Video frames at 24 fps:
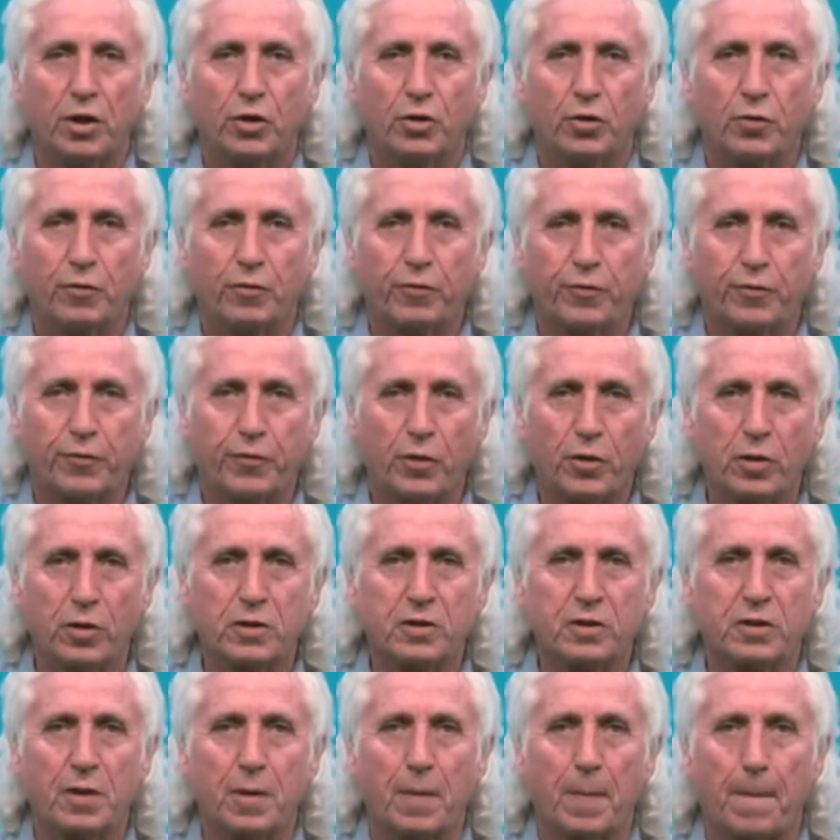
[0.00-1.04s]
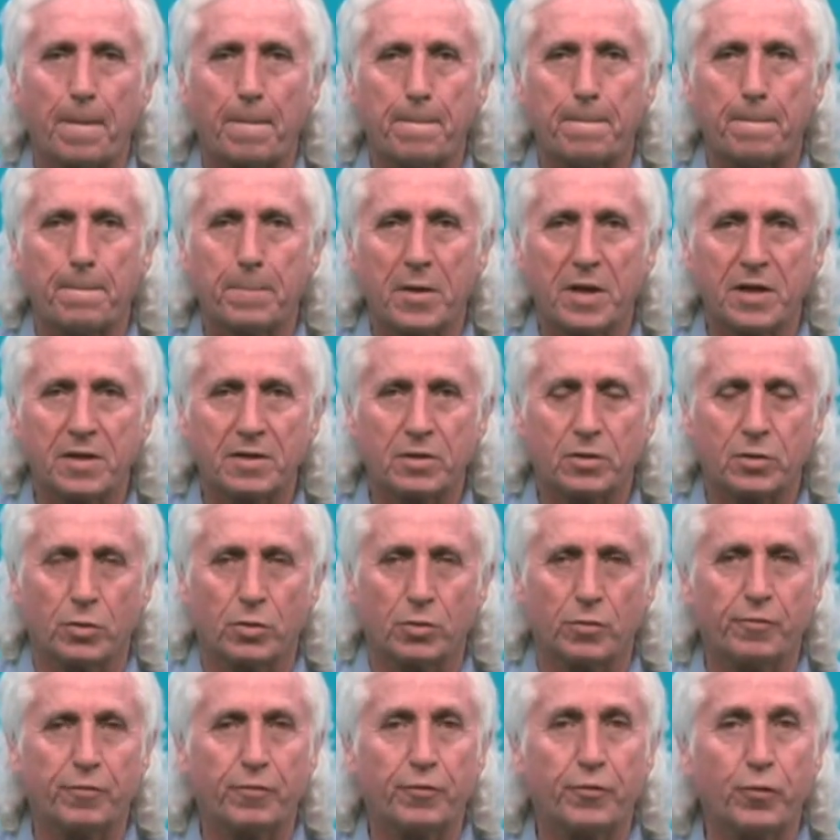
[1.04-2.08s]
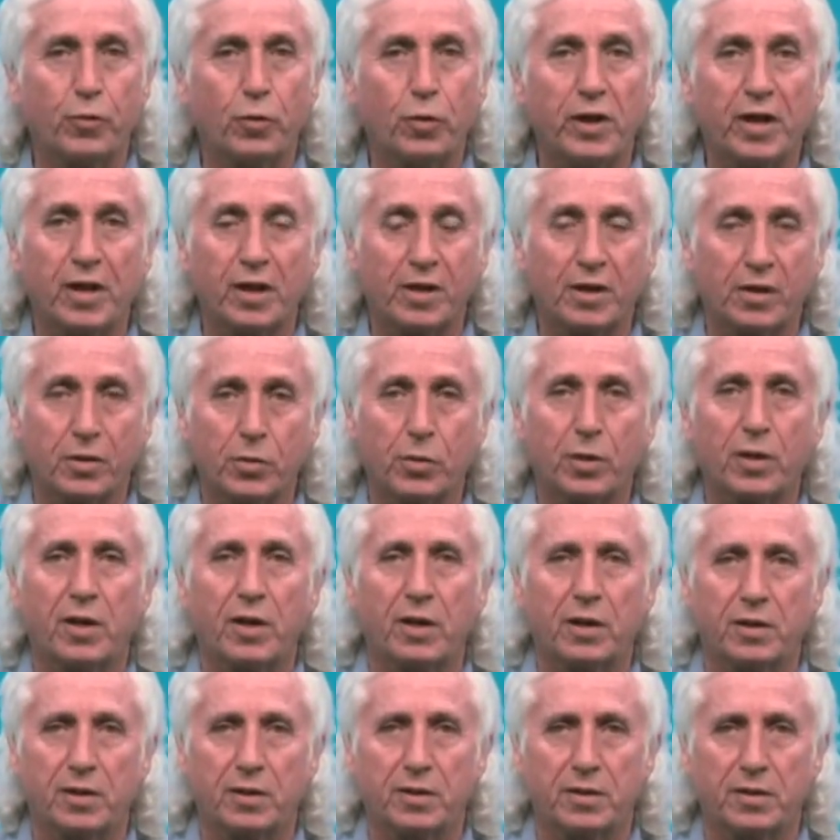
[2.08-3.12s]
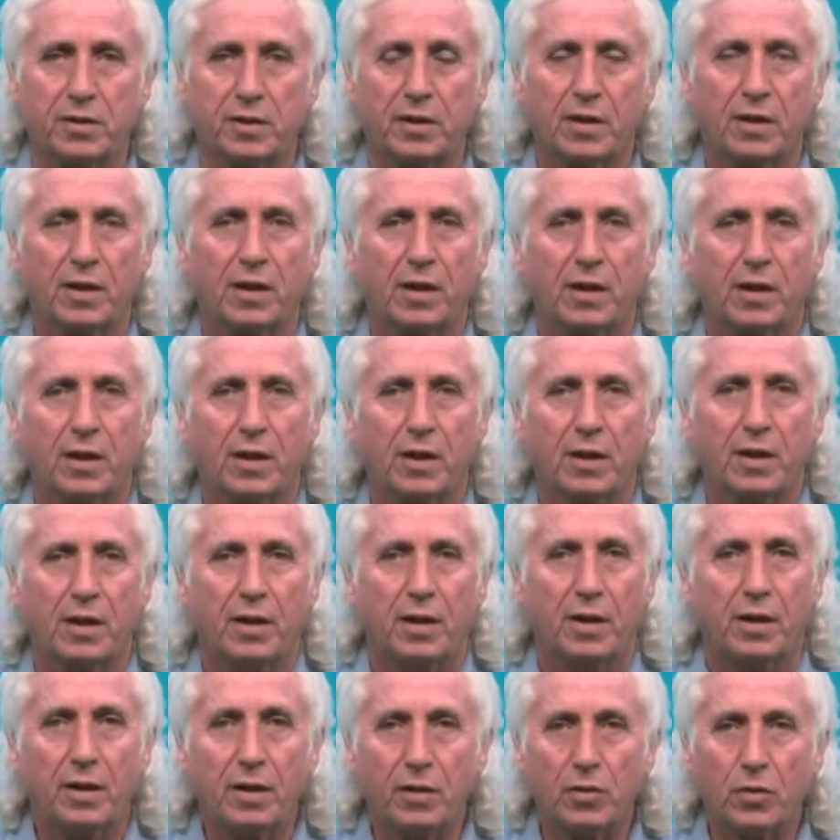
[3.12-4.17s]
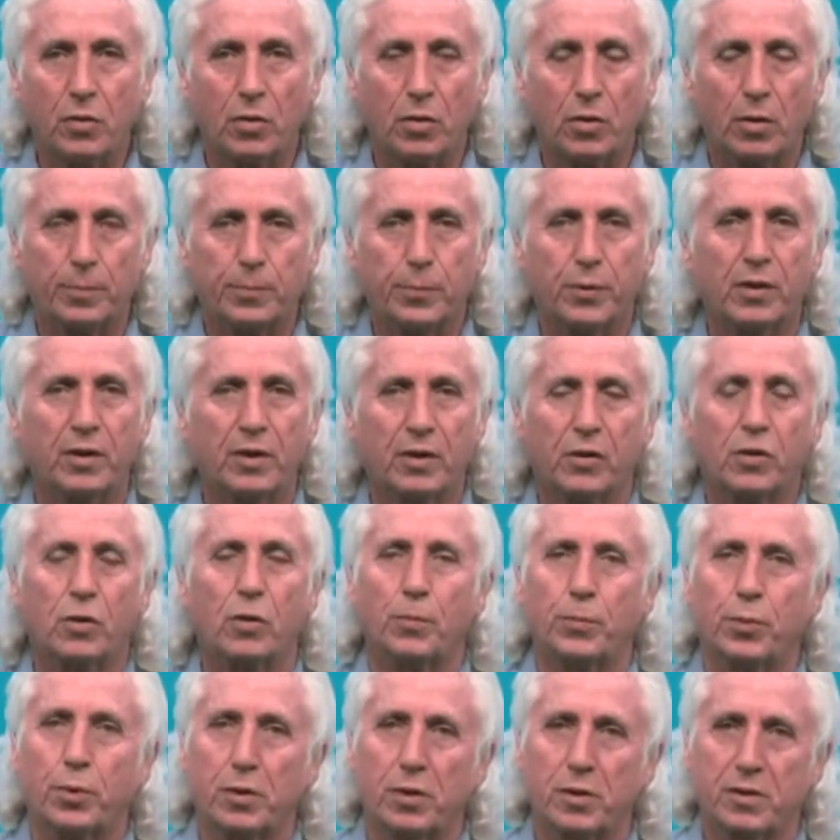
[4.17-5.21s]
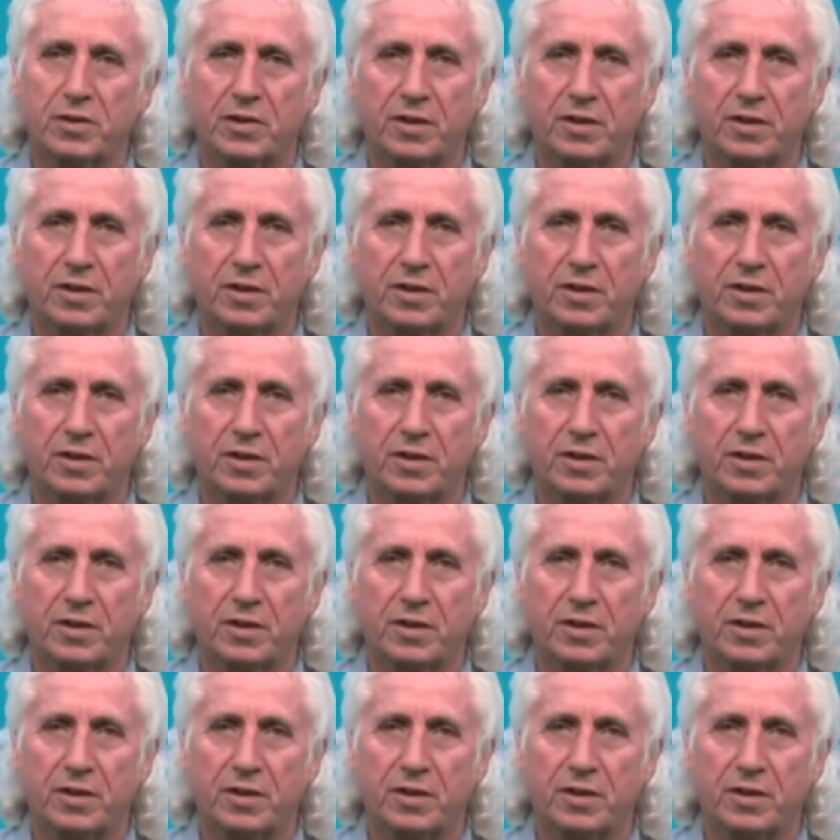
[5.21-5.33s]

the first master fully accredited in Europe in computer